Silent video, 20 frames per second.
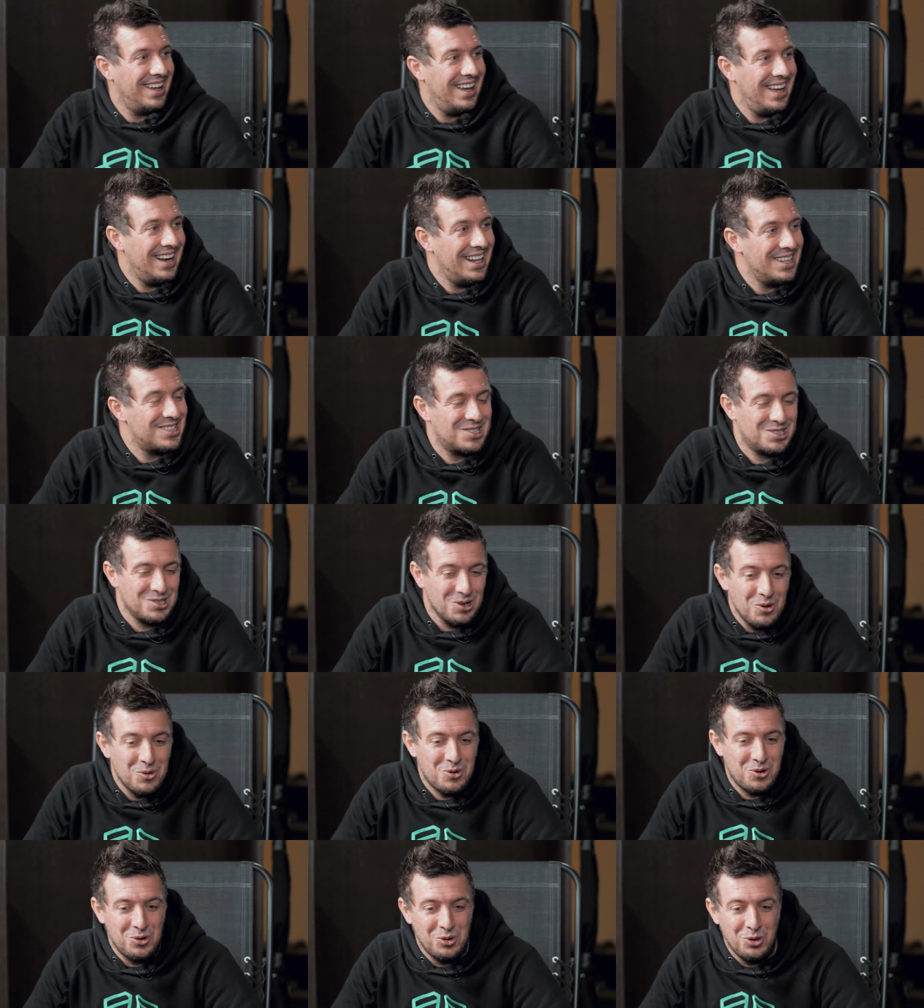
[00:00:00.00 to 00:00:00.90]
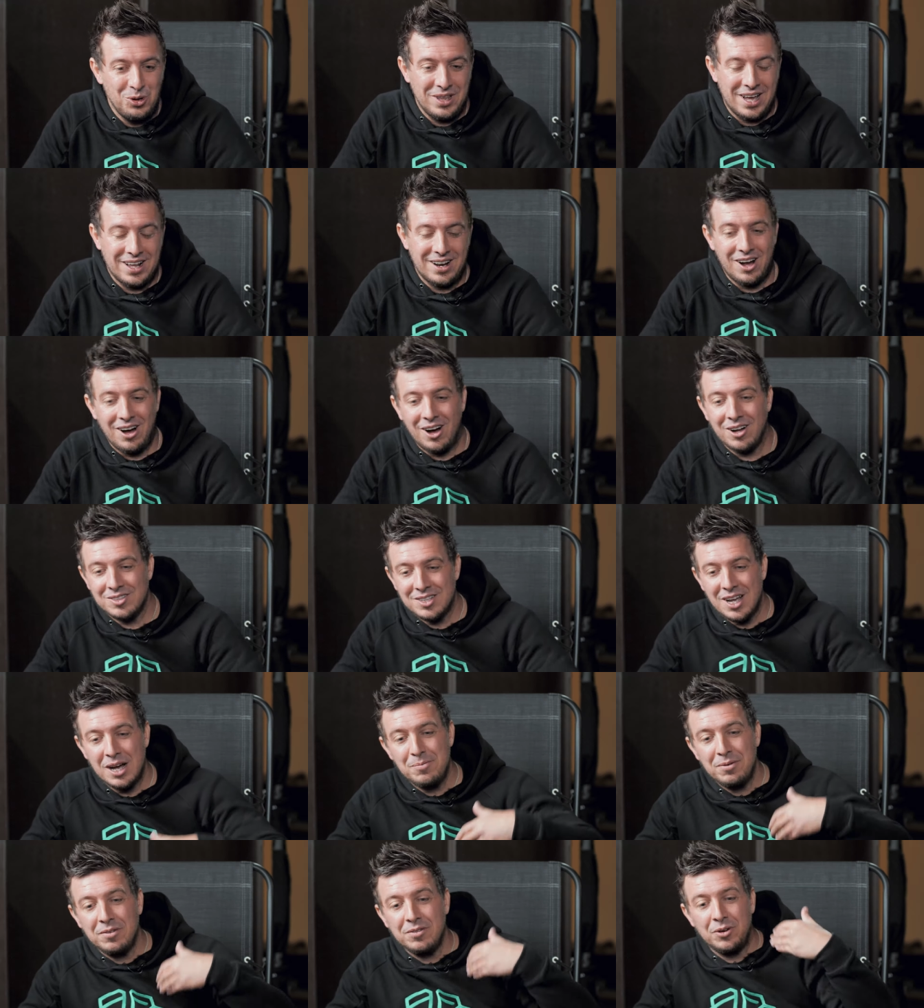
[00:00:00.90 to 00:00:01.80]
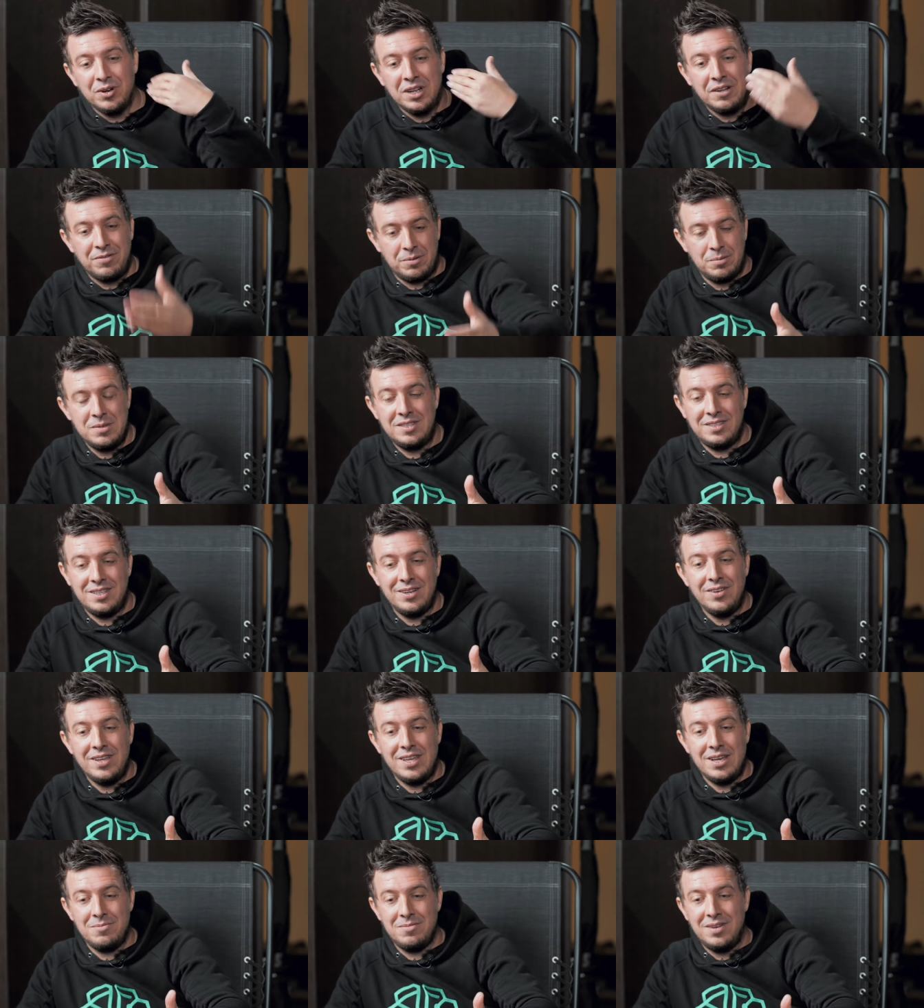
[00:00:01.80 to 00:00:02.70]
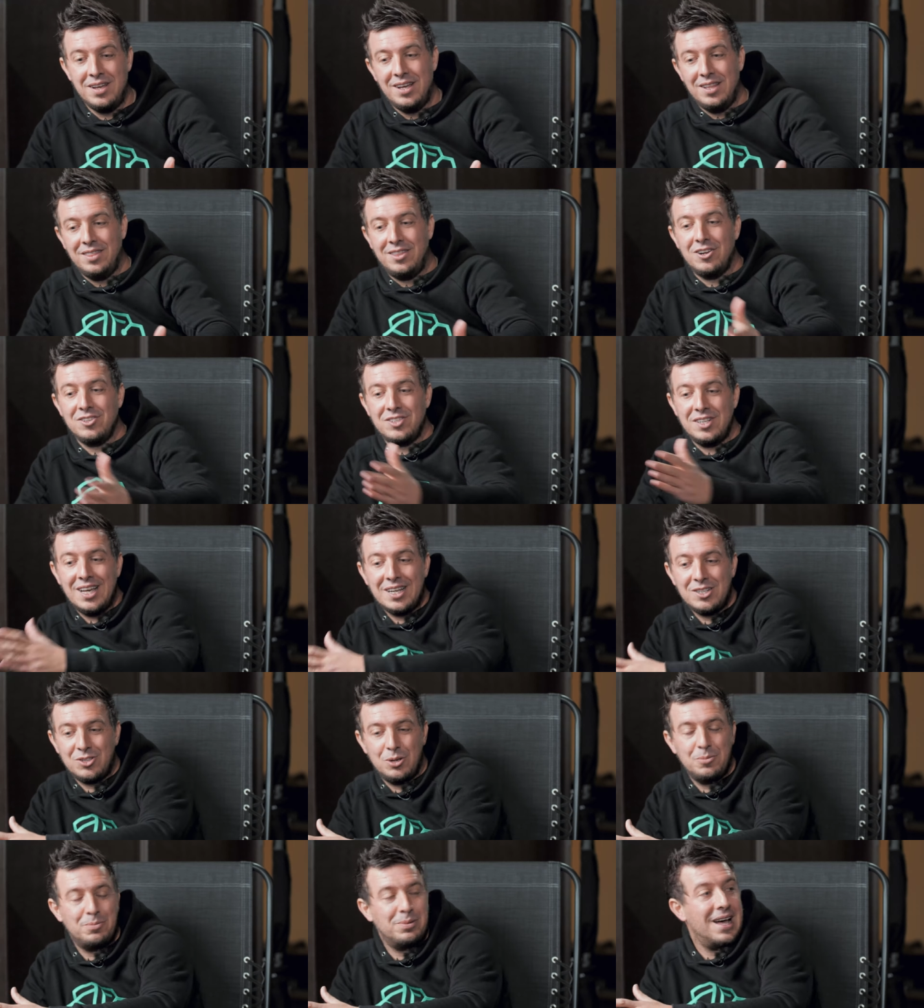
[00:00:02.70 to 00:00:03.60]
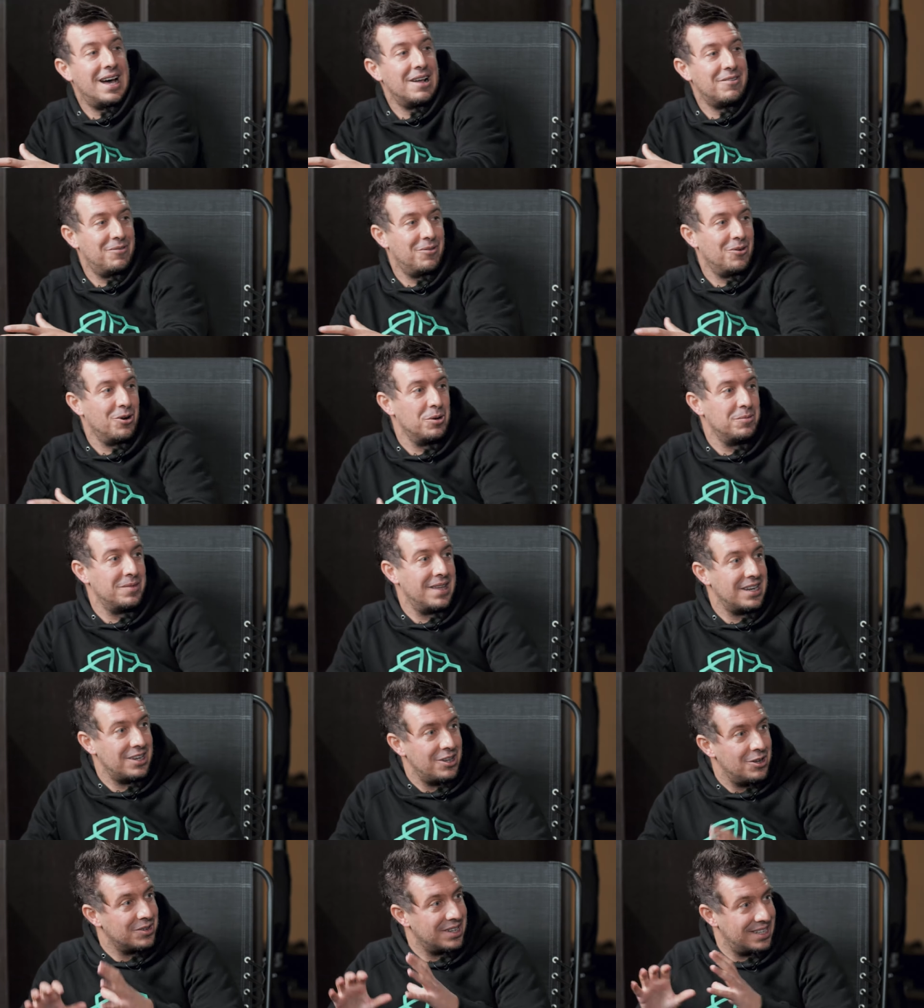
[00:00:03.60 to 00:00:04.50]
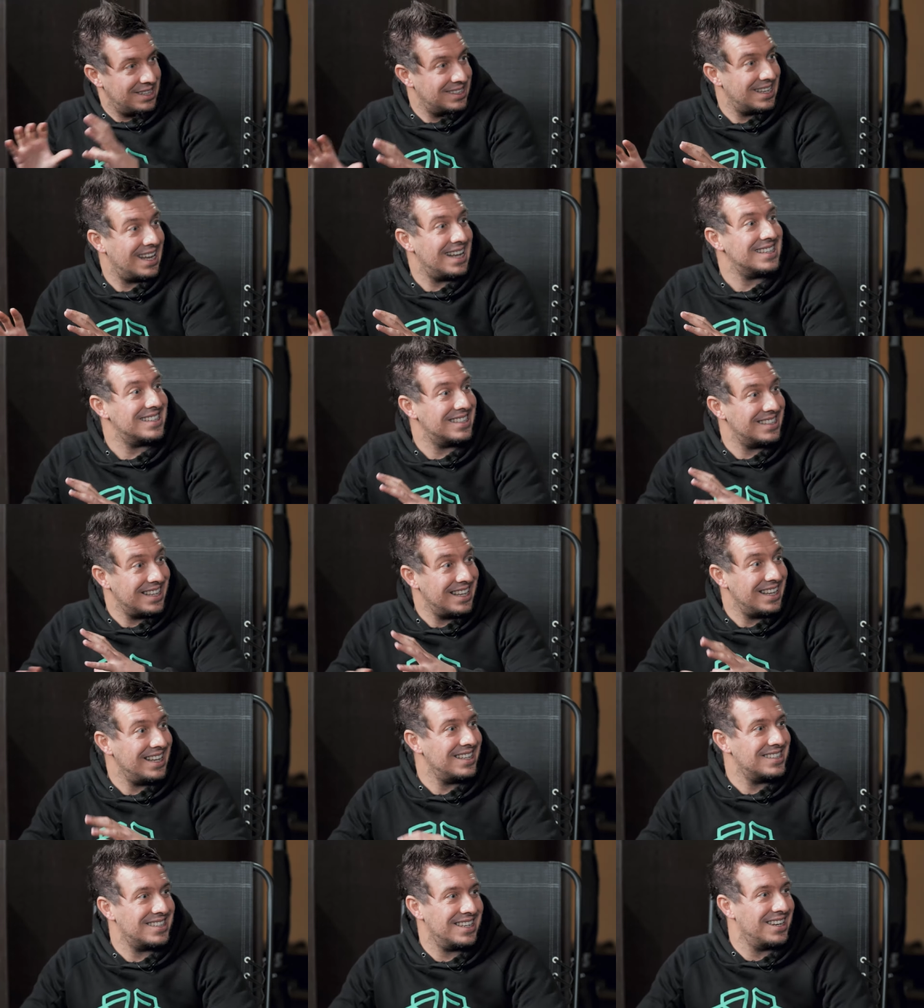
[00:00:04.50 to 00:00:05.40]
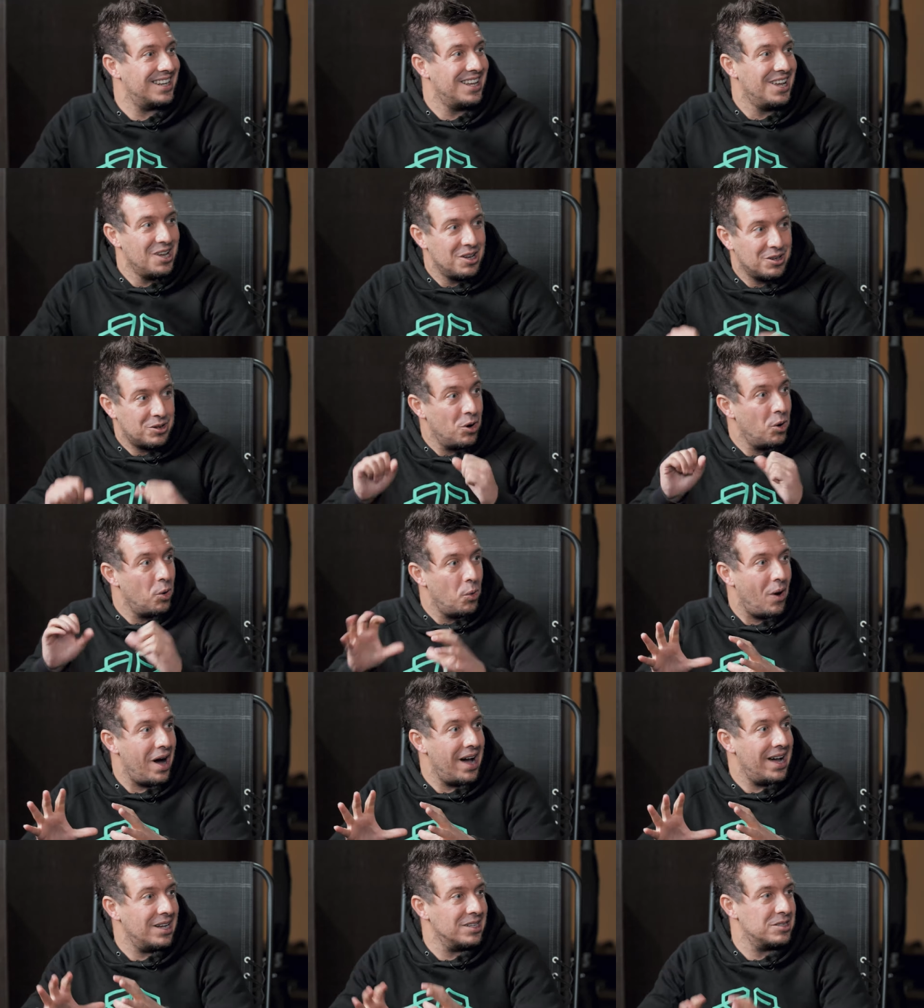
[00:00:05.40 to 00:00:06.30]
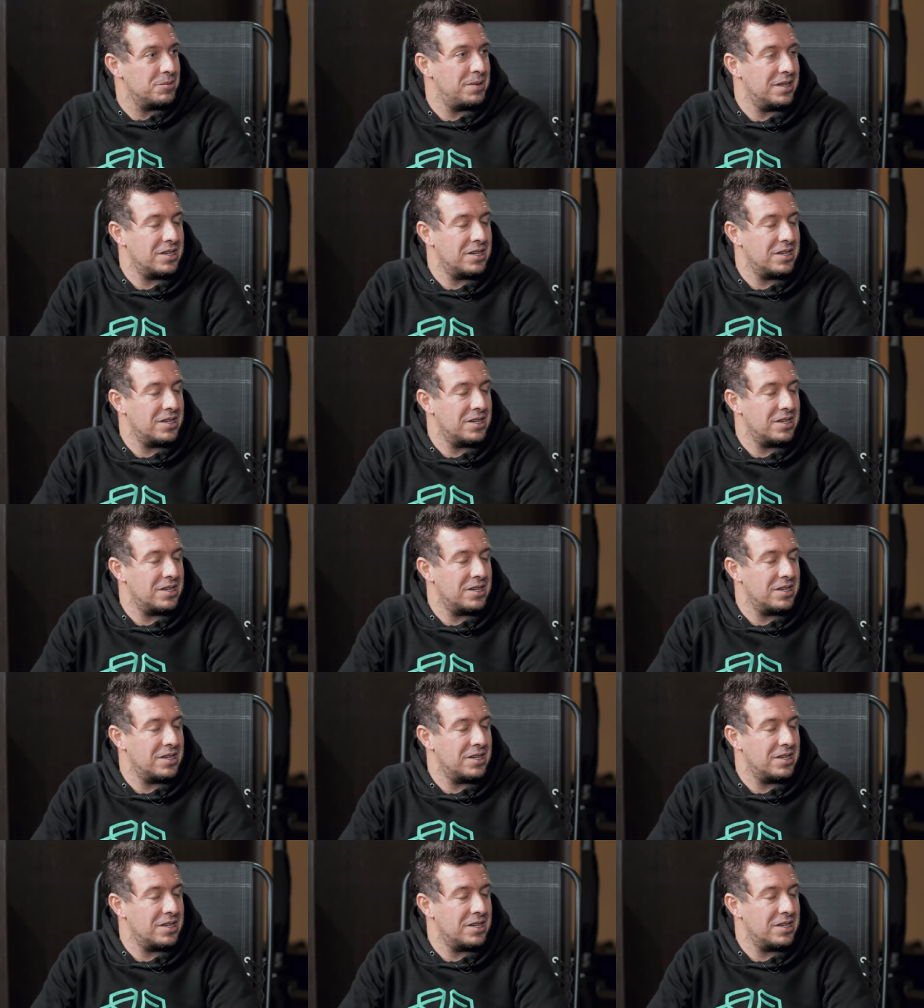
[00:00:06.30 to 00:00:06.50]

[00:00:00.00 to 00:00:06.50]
And it's so cool that on top of learning from Ethereum, there's an extra platform that, you know, can test things and go wild.